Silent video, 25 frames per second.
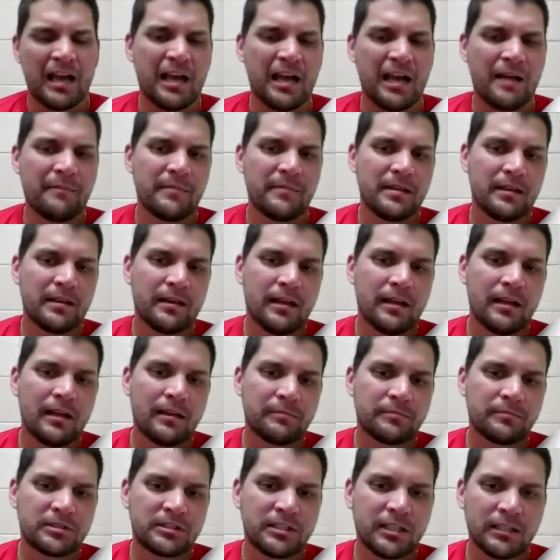I mean,
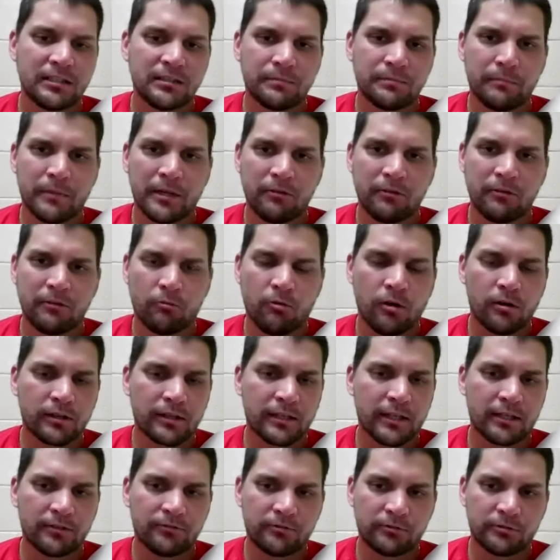I changed my
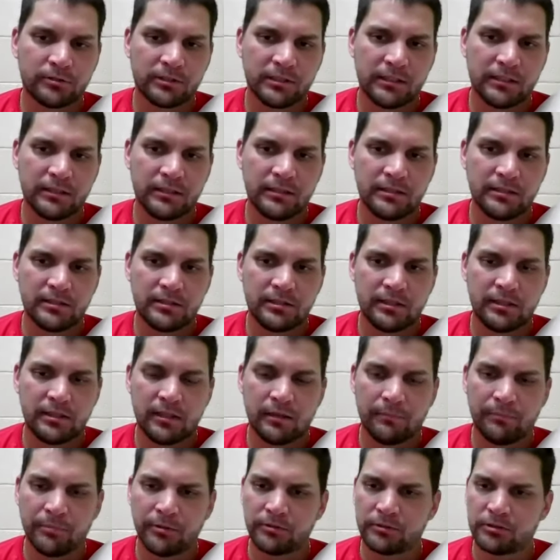workout routine this
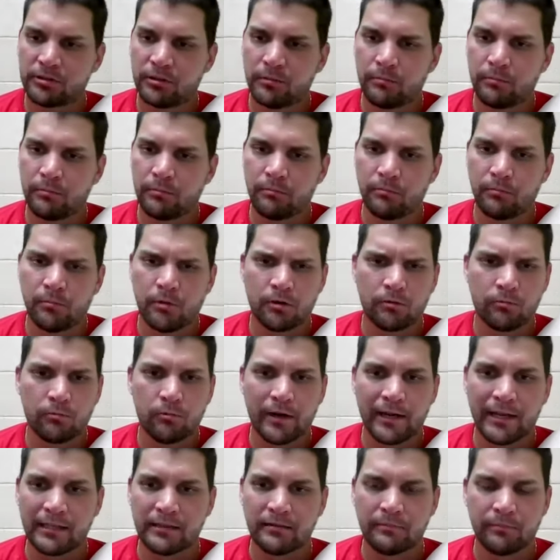year. I put some more
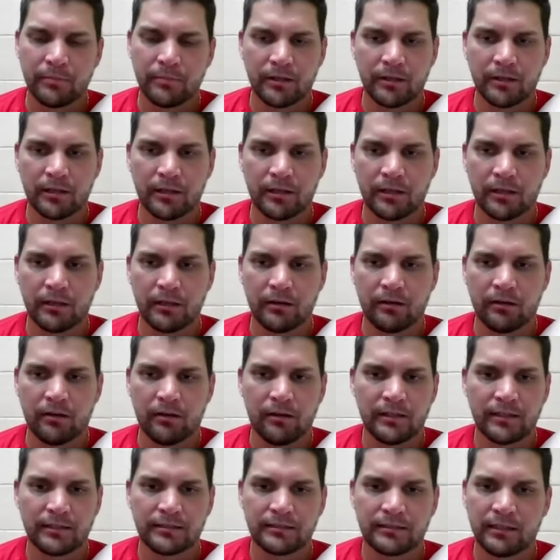weight, but
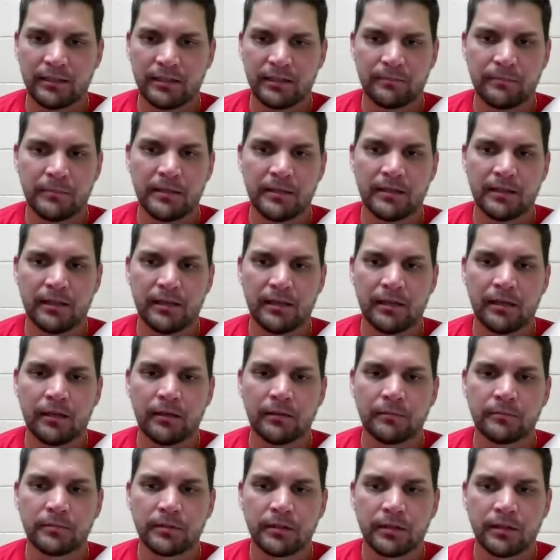honestly, it's been
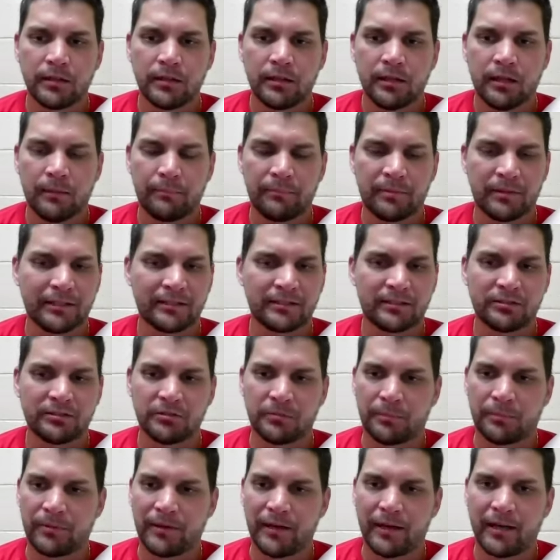a pleasant
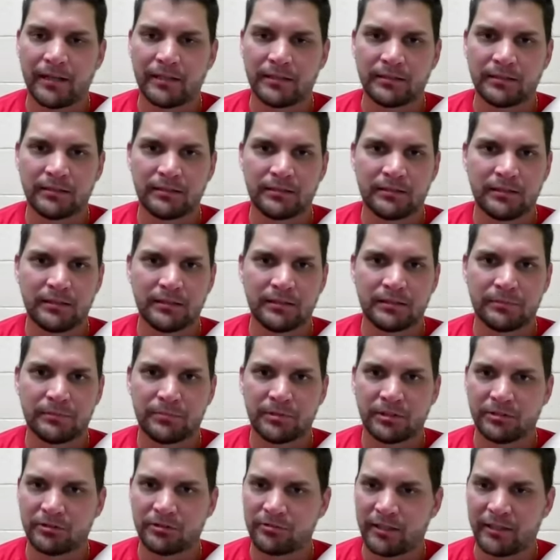surprise this
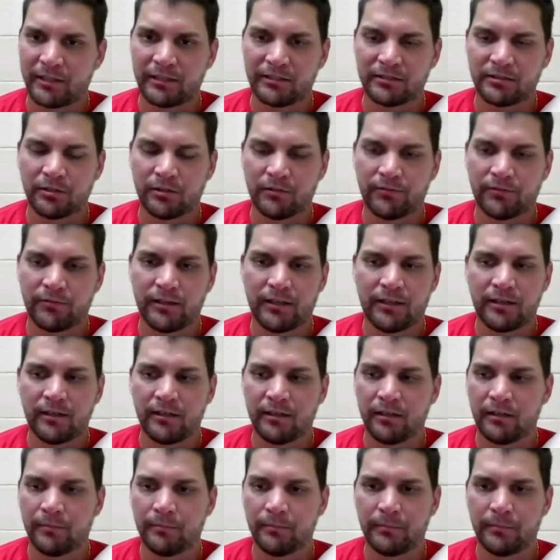sprint training so far. I